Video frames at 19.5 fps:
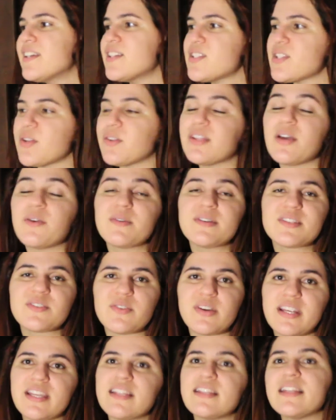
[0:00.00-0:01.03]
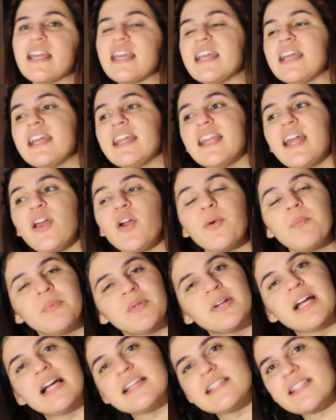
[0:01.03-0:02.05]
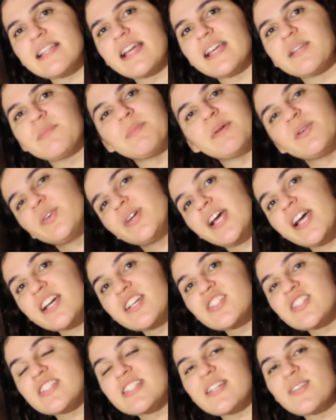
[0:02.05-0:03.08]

So that was great, and I hope you guys liked my reaction.